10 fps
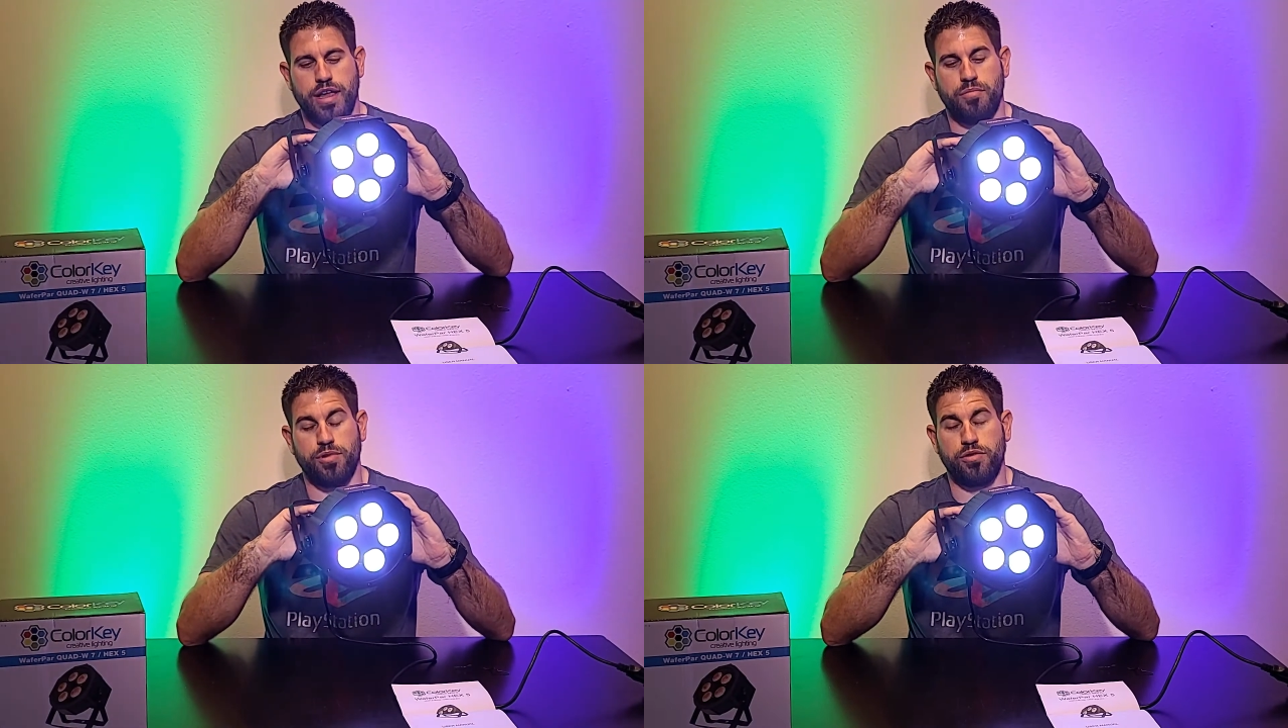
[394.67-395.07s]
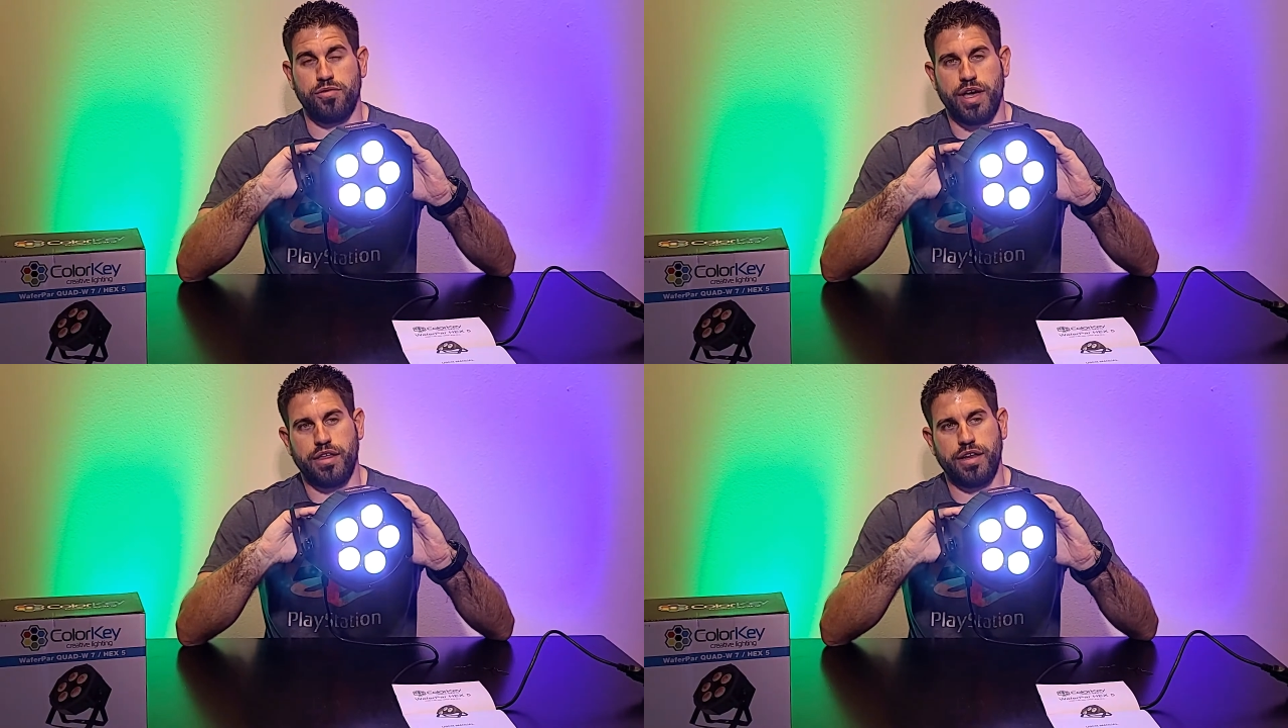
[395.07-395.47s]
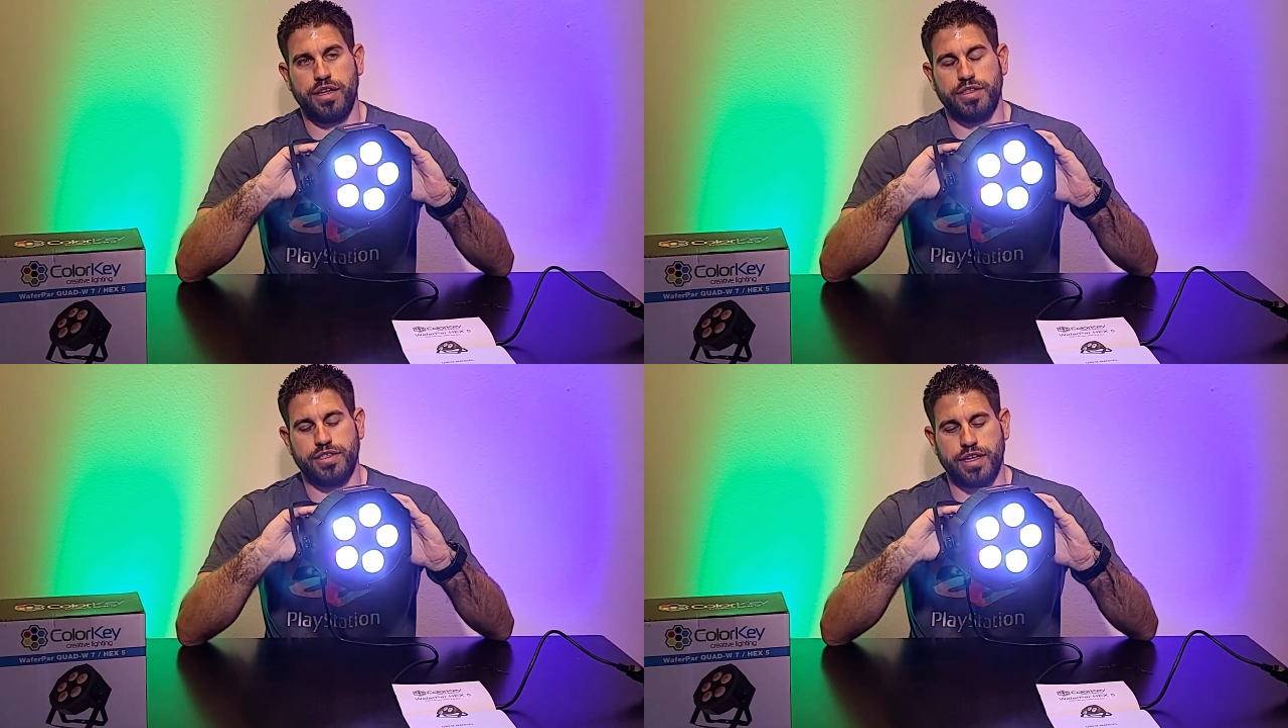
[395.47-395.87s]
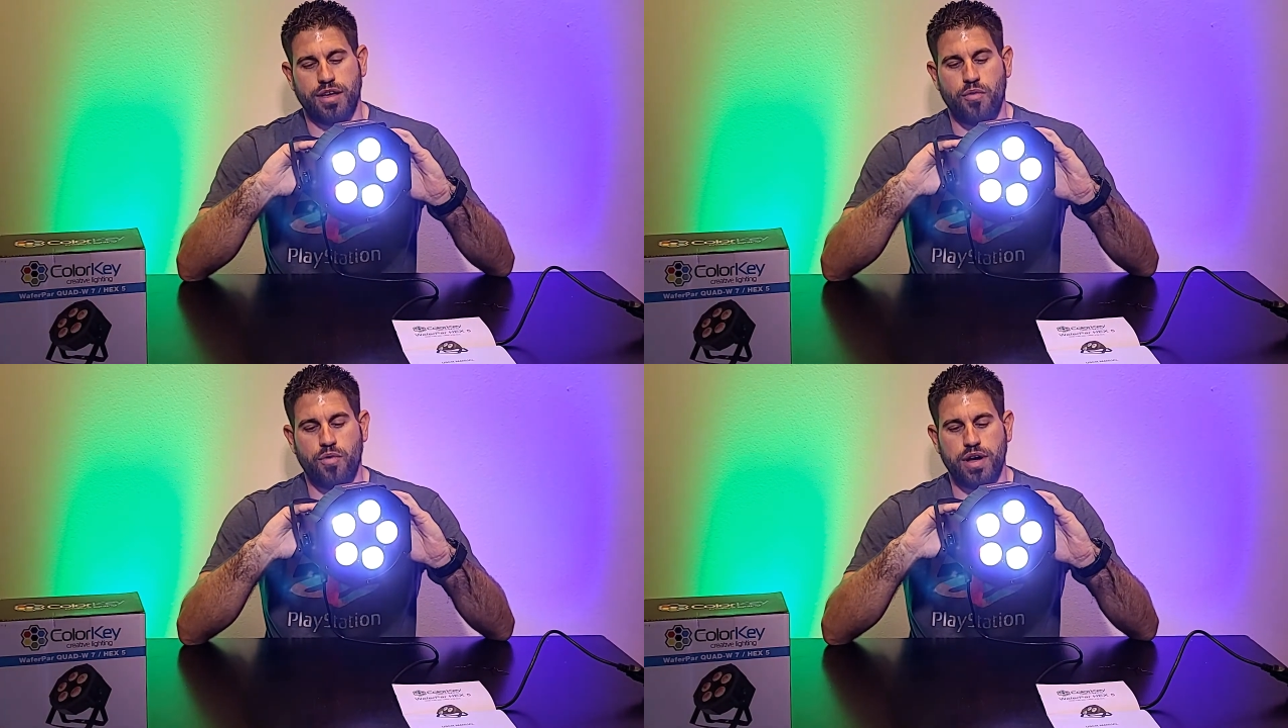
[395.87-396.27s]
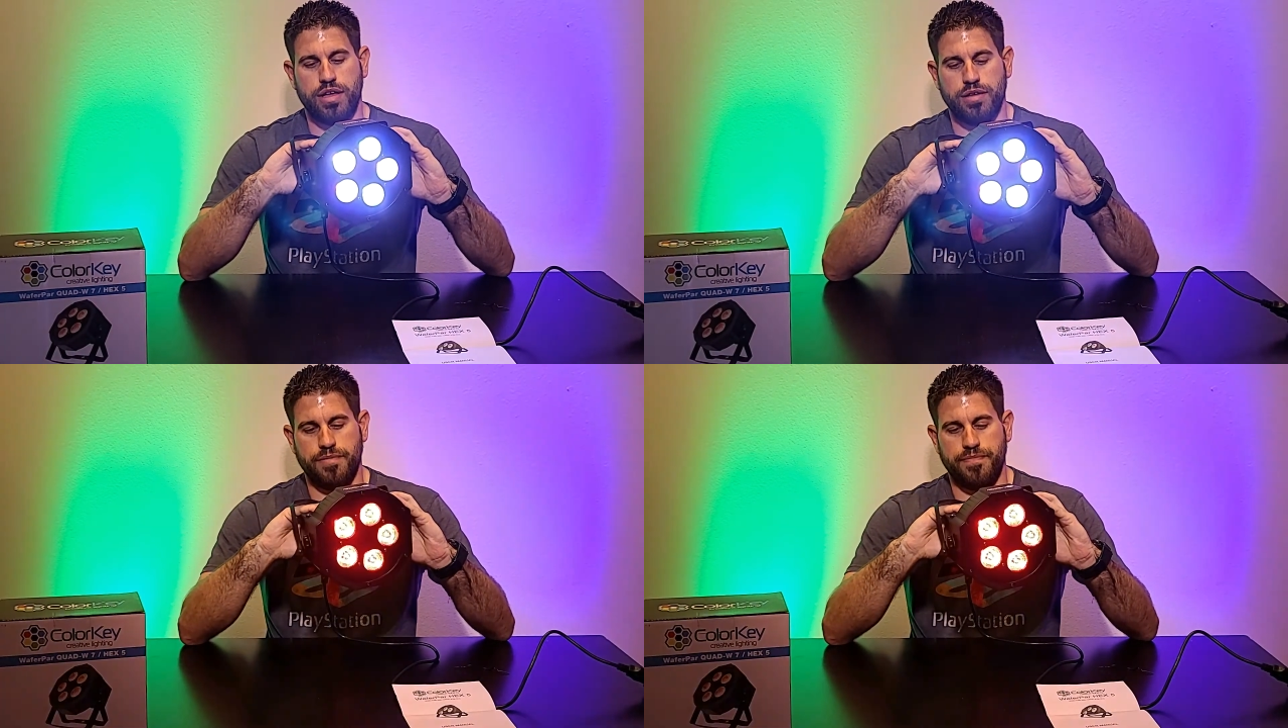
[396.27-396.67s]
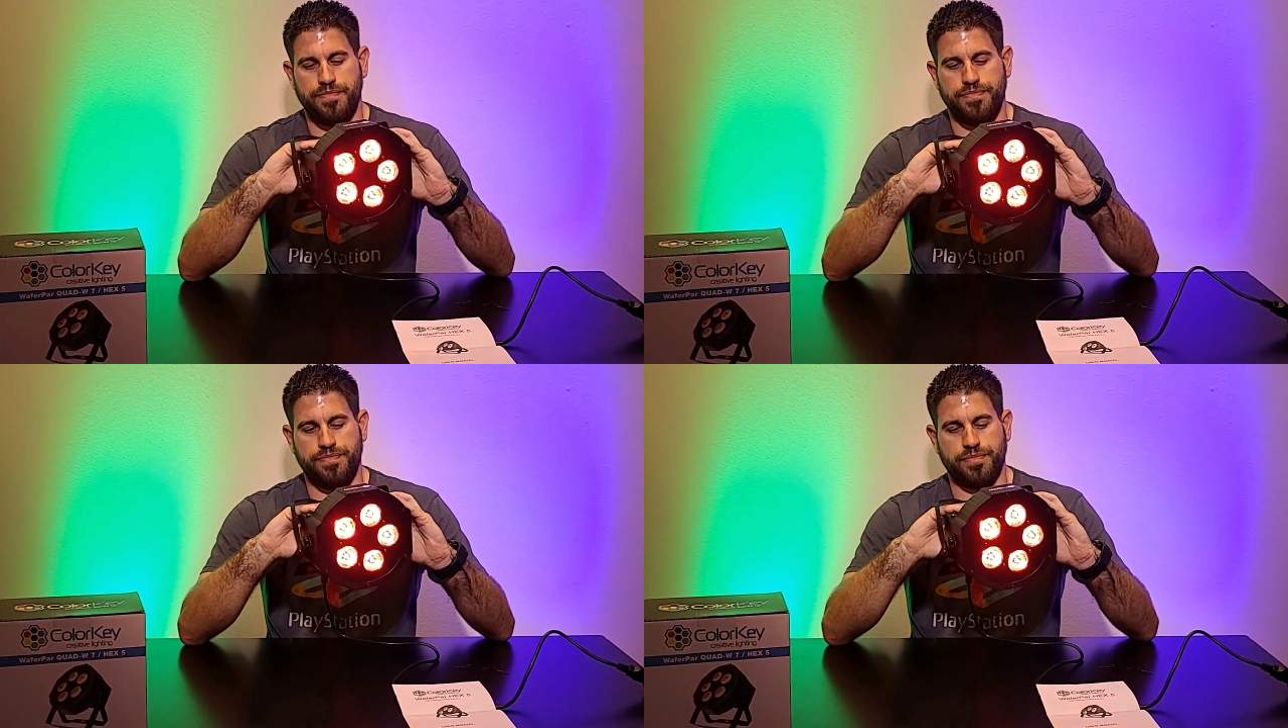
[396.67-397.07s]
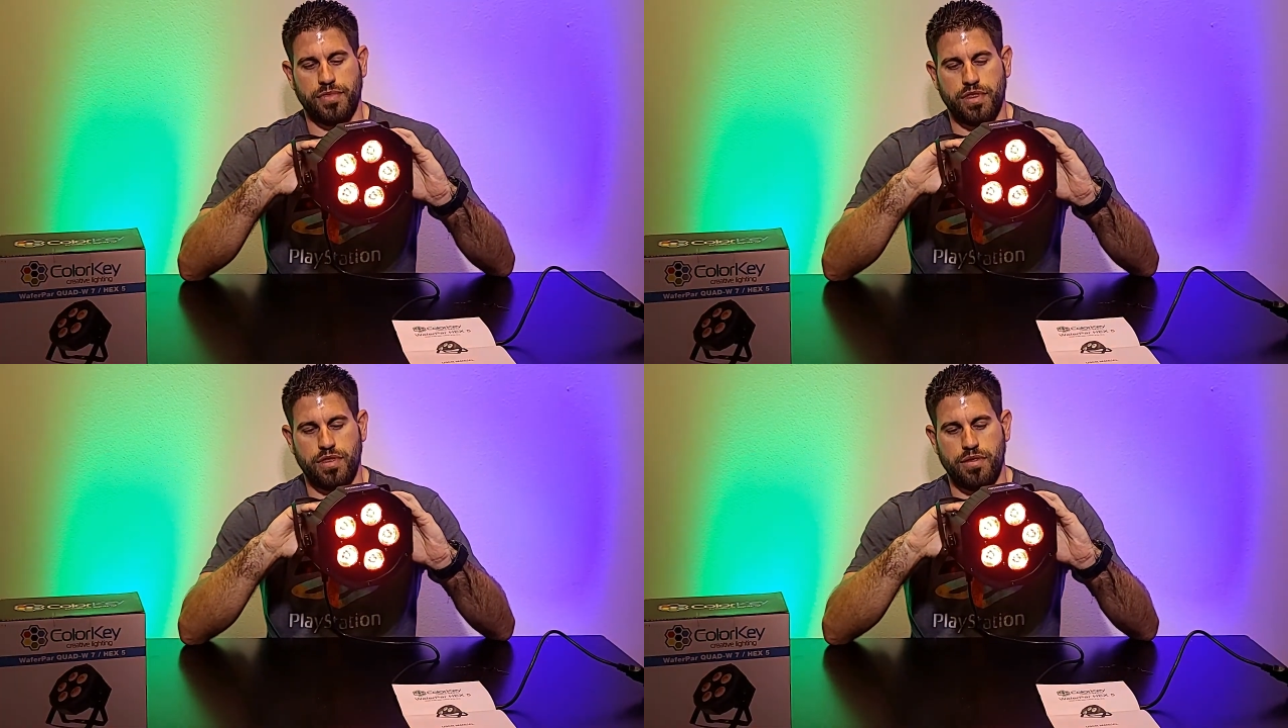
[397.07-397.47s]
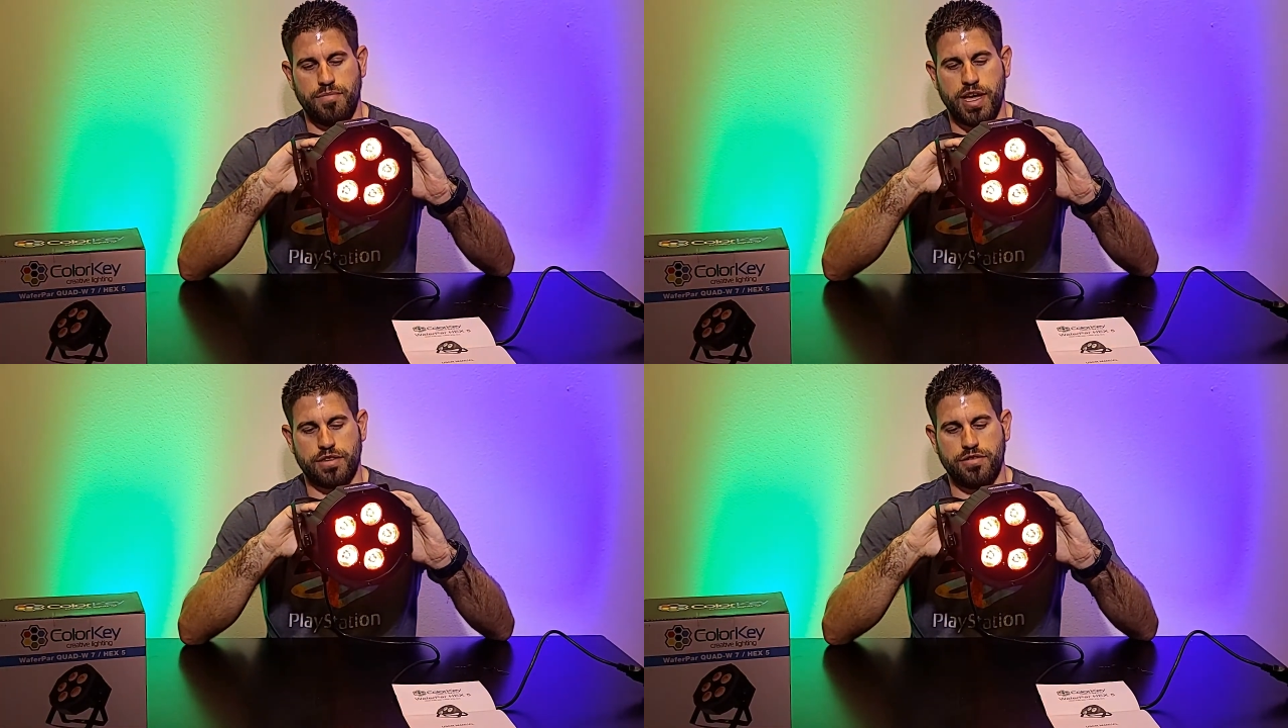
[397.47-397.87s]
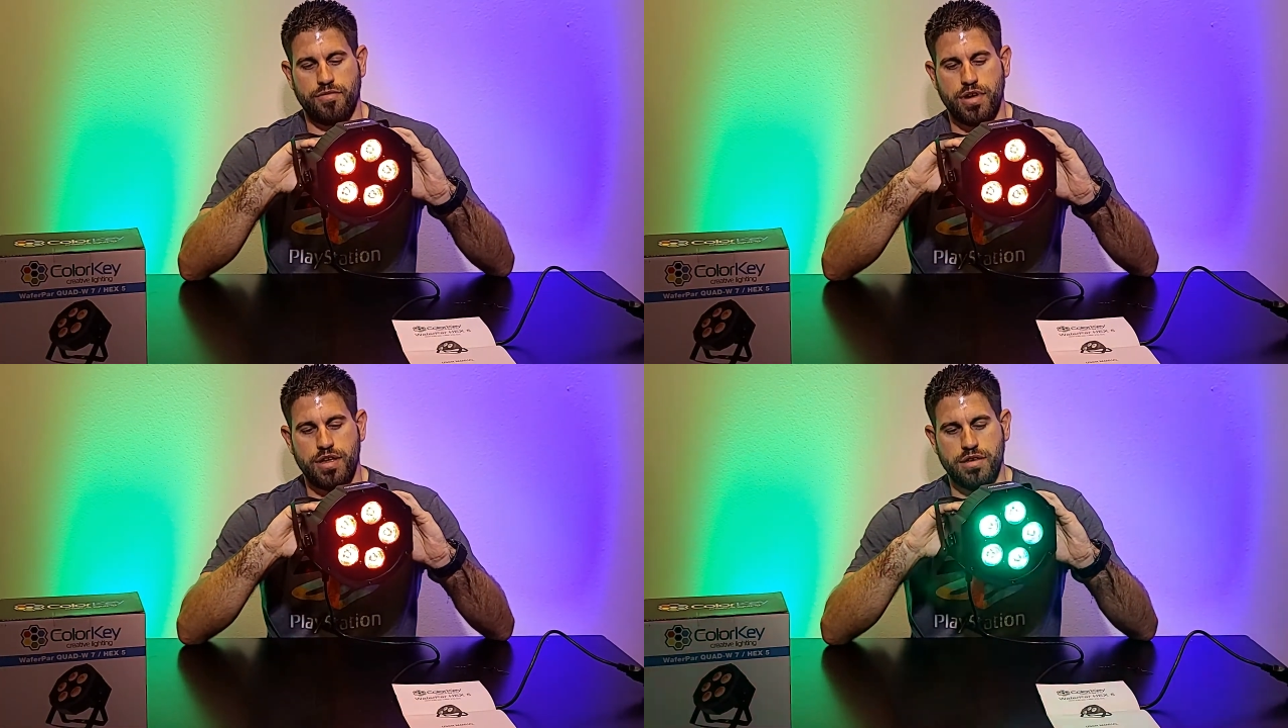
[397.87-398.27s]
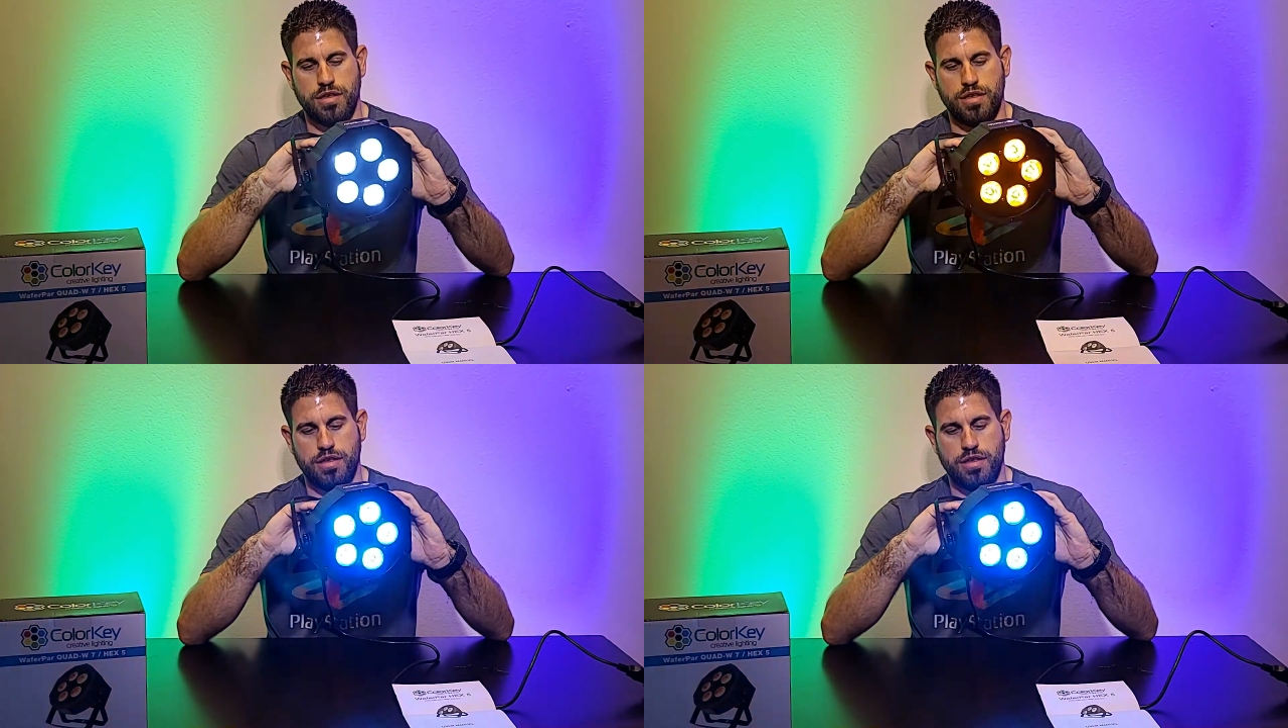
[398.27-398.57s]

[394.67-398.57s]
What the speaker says: and blue LEDs to get white. Back to red.